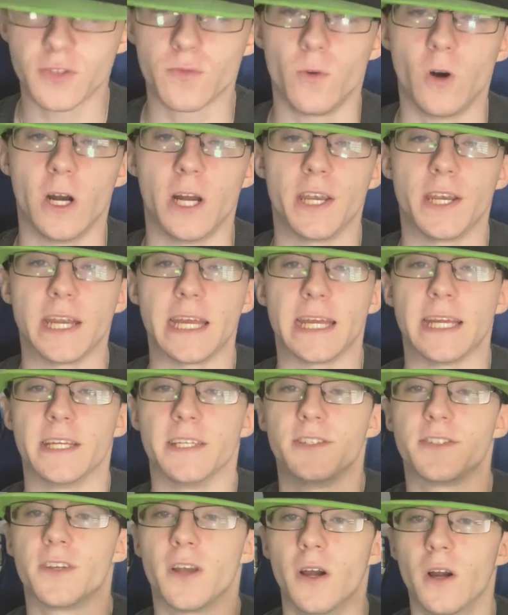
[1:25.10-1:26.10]
one
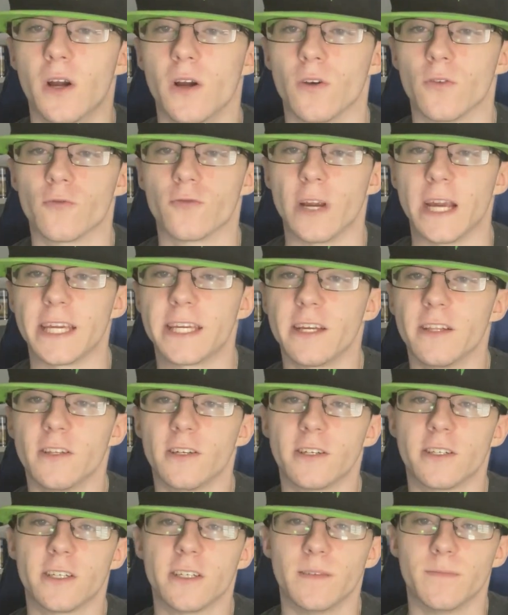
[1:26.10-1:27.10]
is
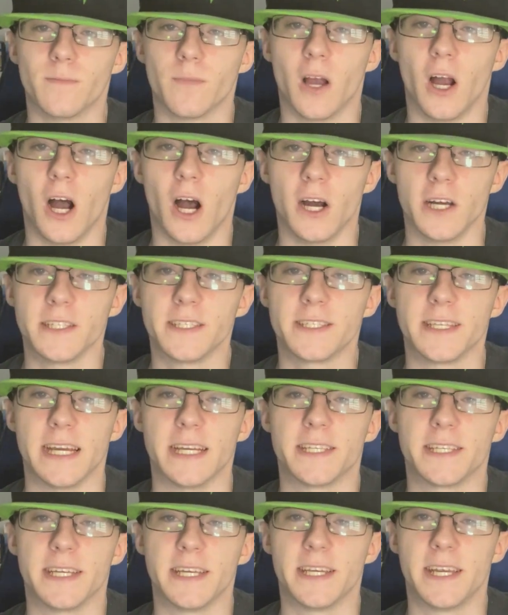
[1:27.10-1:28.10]
regular,
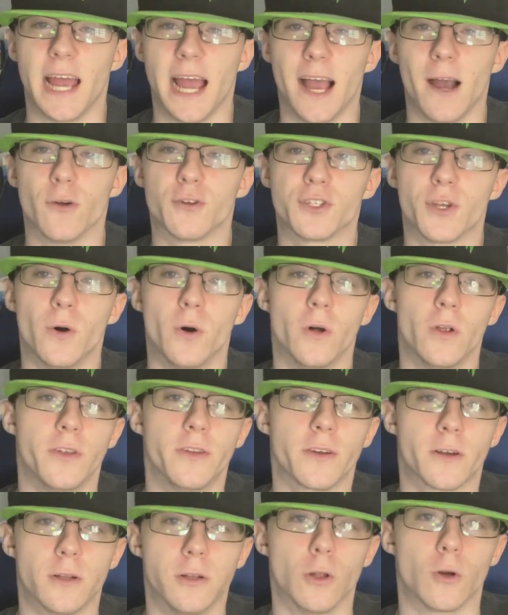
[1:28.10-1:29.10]
unscented
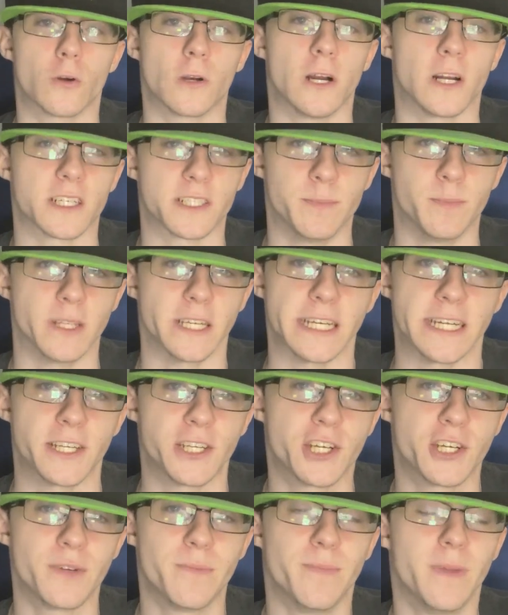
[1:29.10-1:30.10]
household Clorox
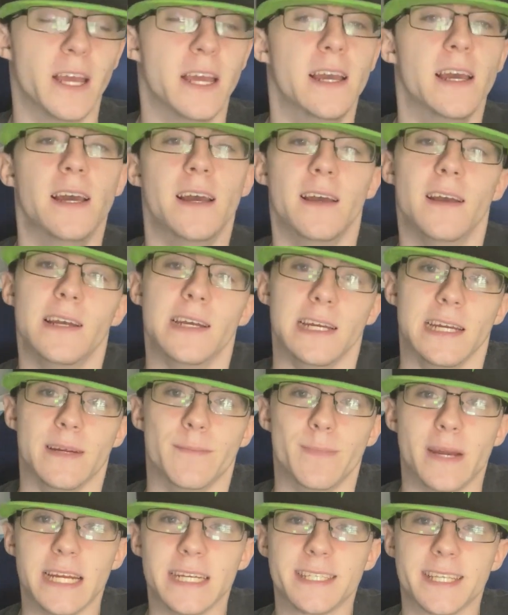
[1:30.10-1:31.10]
bleach. It
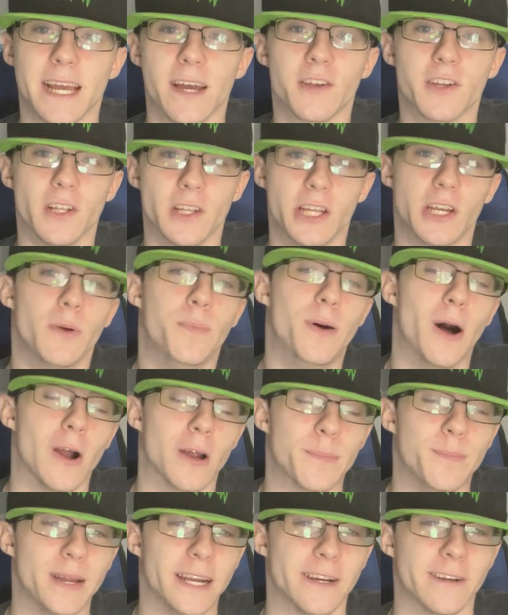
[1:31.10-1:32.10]
may sound a little
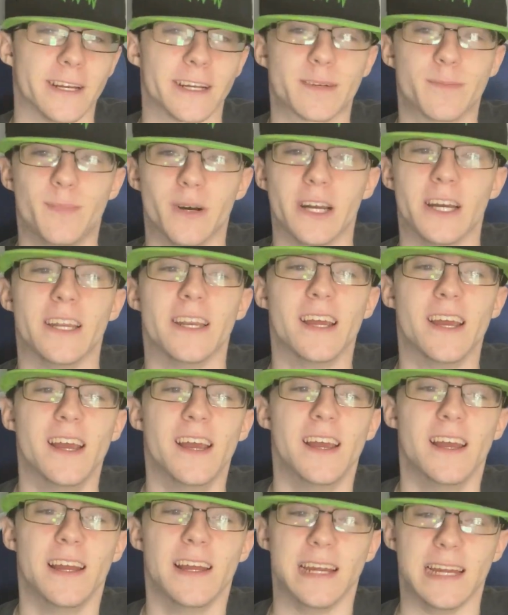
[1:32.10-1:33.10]
barbaric, but
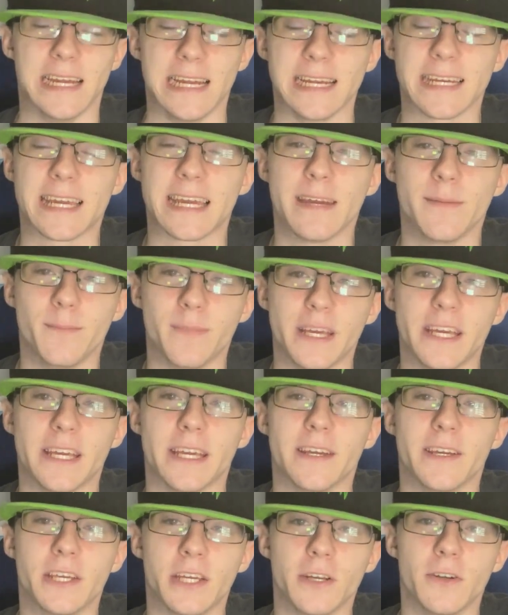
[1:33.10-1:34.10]
it can
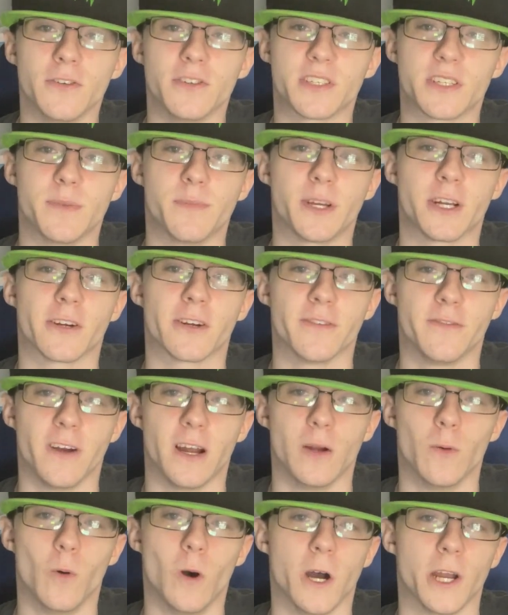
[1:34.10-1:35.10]
be used to purify
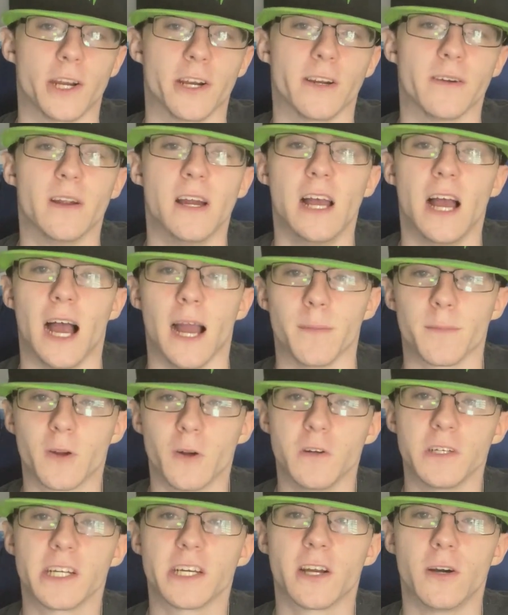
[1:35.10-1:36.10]
water. I'm
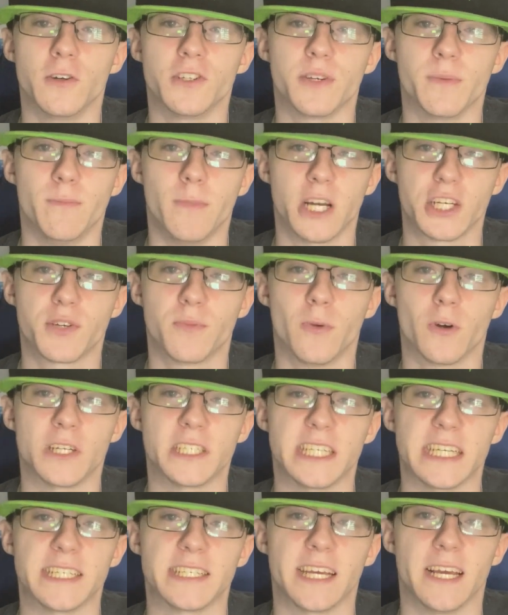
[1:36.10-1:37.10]
going to go into much more
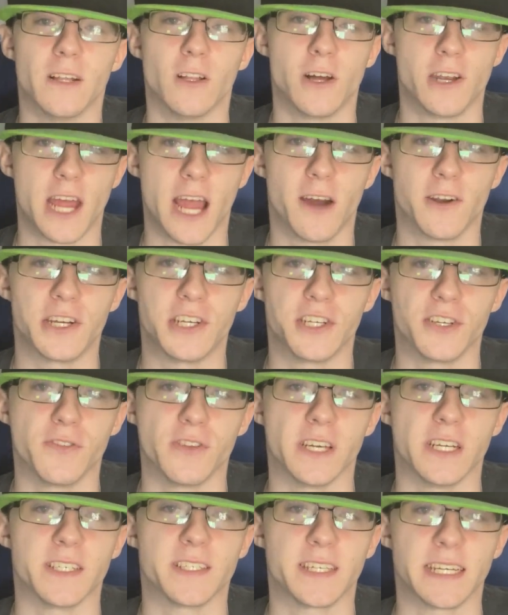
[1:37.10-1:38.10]
detail on how to do
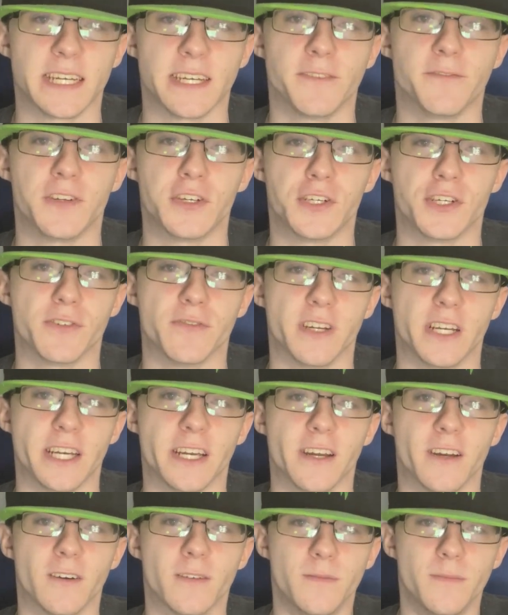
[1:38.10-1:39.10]
this in a future video.